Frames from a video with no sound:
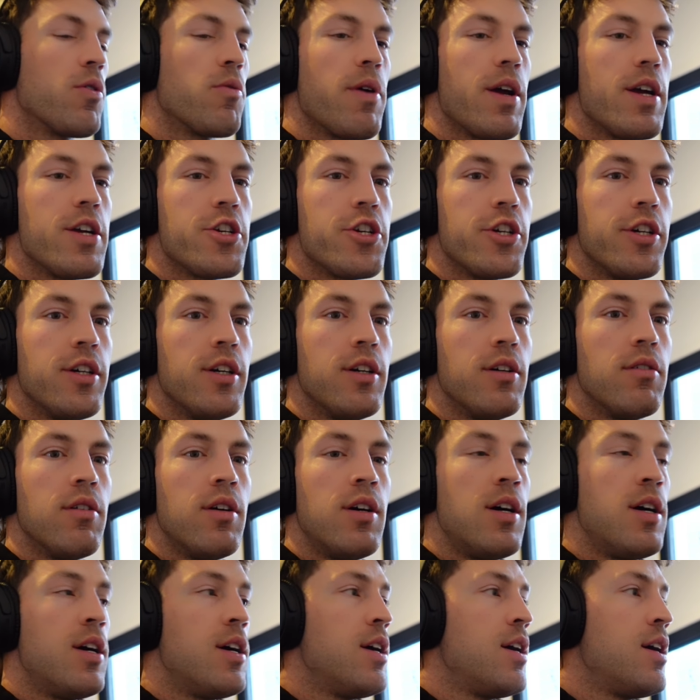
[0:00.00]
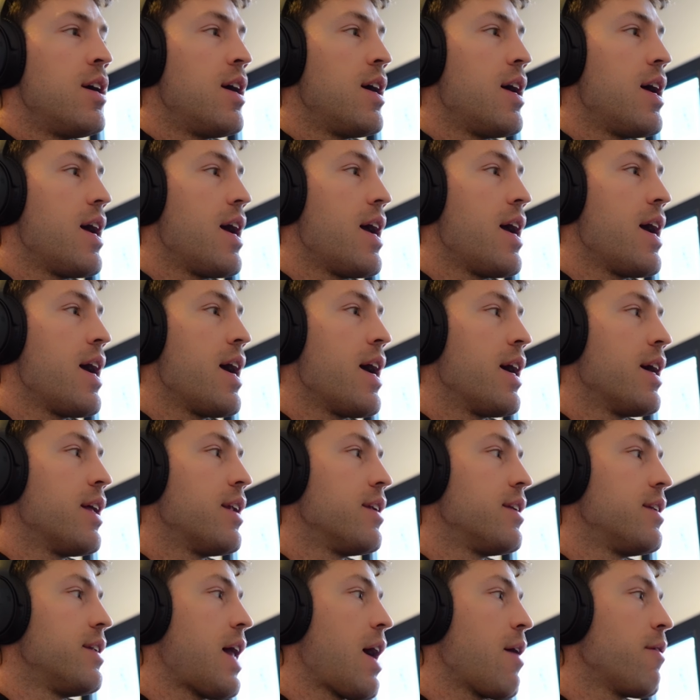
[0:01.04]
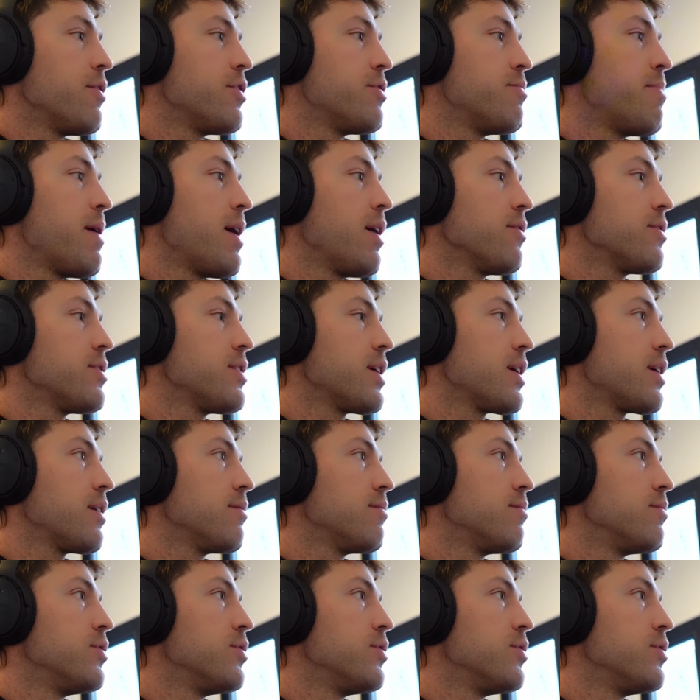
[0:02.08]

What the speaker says: ratio, and now it's bouncing.